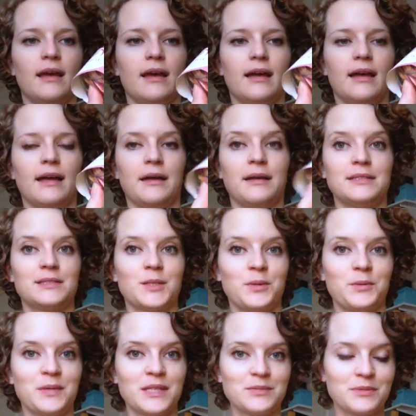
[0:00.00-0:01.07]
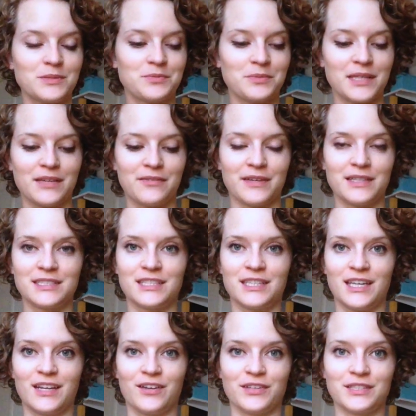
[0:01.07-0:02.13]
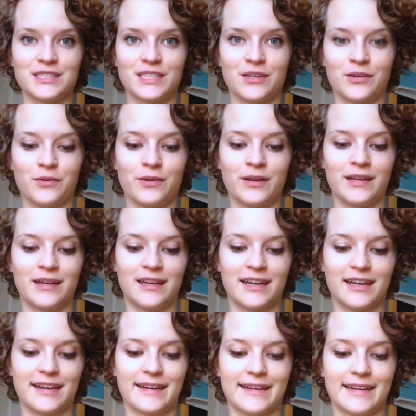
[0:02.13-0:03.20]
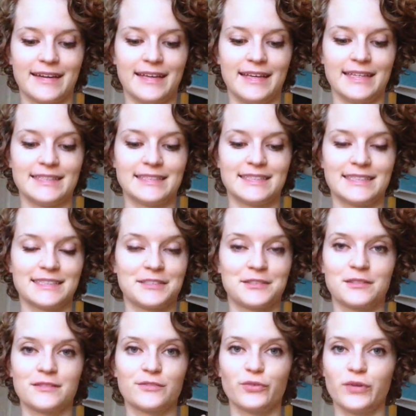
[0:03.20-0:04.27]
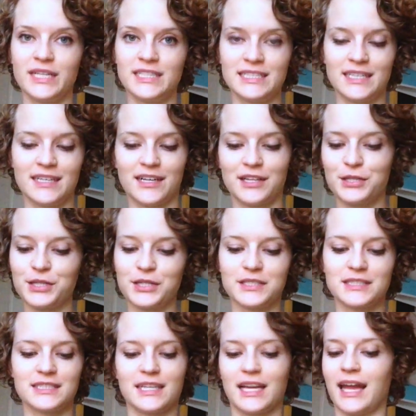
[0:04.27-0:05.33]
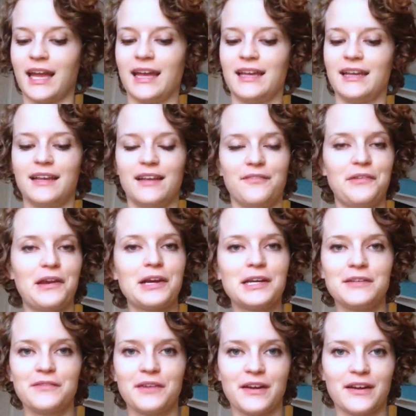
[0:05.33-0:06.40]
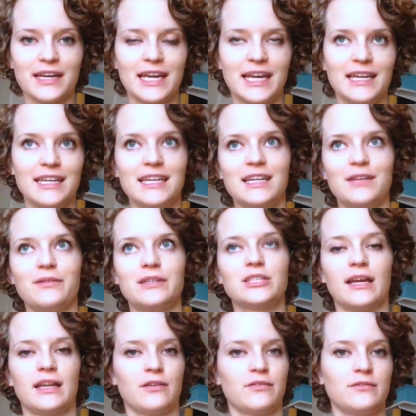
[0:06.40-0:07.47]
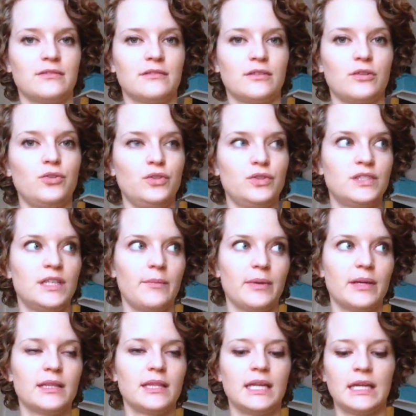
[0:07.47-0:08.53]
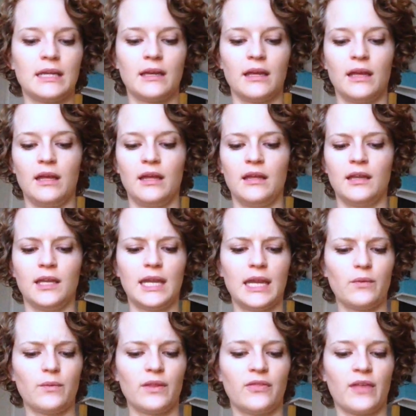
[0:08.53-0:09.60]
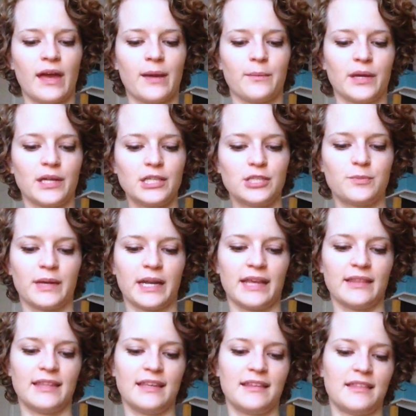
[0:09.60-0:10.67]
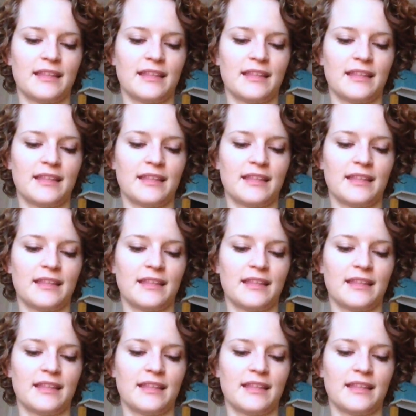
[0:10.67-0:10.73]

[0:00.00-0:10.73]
go. So this was really fun to knit also. It's crazy colors and very variegated, which I don't typically knit with that much, but I think